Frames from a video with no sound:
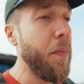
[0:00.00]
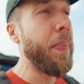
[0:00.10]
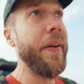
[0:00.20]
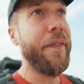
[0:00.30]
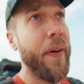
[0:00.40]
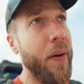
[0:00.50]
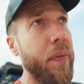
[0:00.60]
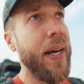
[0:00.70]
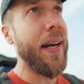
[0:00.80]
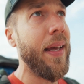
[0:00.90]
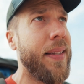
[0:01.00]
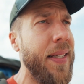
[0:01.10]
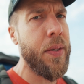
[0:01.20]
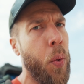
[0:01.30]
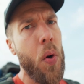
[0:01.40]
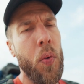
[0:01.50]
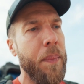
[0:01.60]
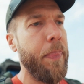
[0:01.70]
but for an overnight like this, woo,